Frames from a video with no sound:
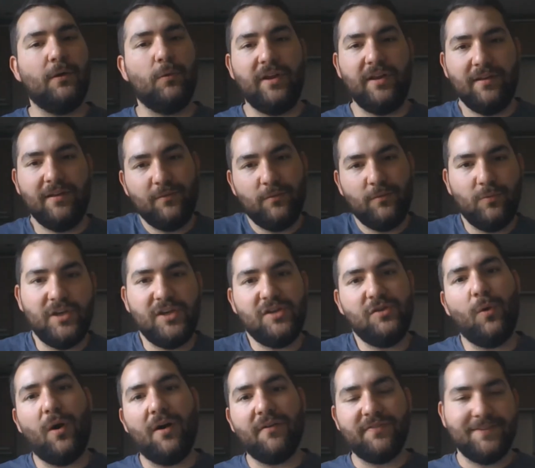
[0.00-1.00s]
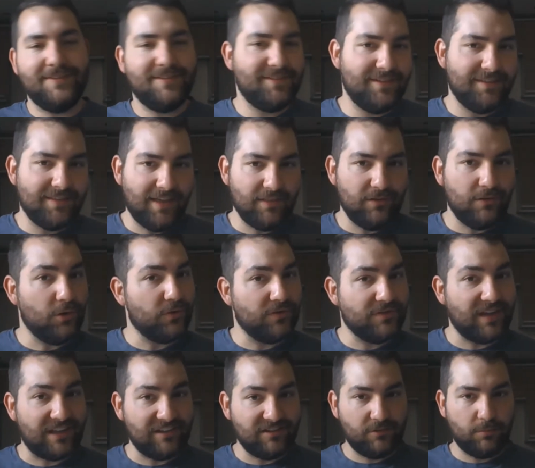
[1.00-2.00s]
We do often see that in the Old
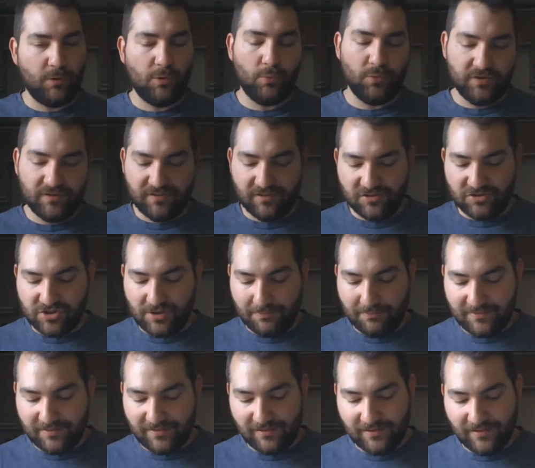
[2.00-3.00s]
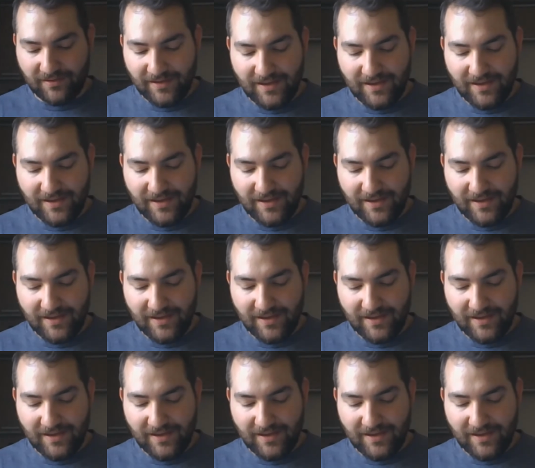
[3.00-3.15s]
Testament, want to jump to